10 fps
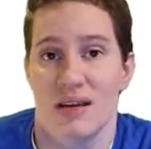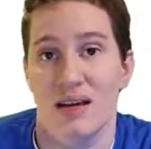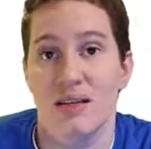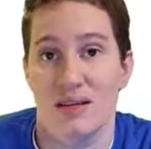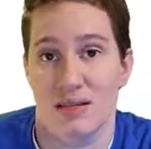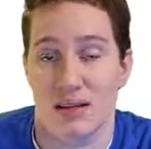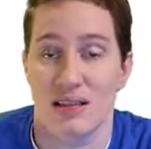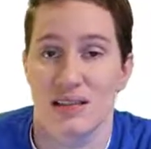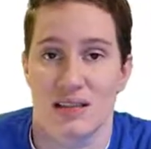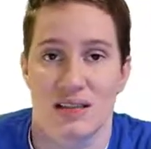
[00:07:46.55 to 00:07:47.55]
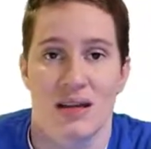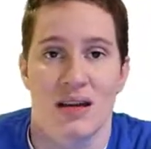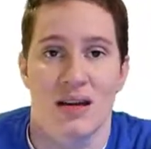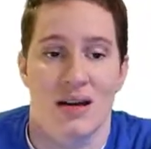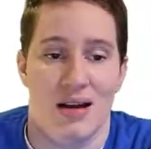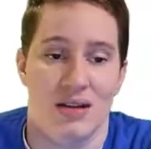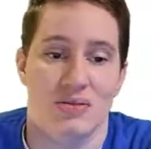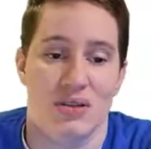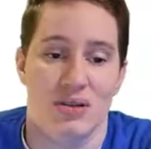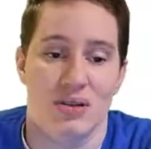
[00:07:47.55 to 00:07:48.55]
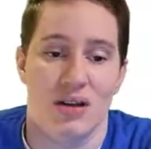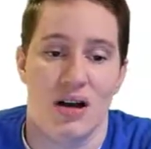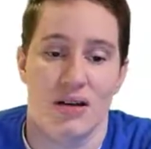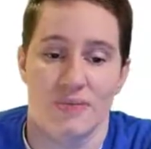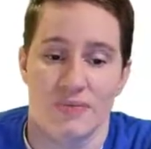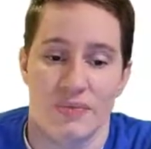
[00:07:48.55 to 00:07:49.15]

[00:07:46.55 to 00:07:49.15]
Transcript: in this lesson as we go along.